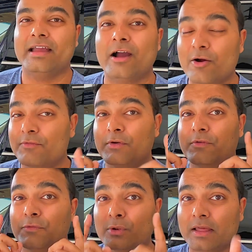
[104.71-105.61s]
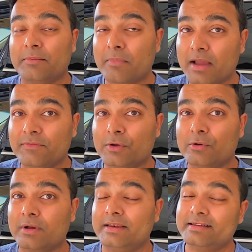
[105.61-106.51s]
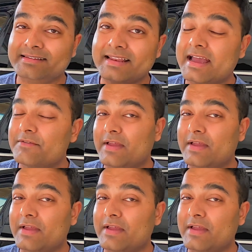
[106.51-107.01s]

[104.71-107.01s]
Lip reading: However, if you're like my vehicle and doesn't have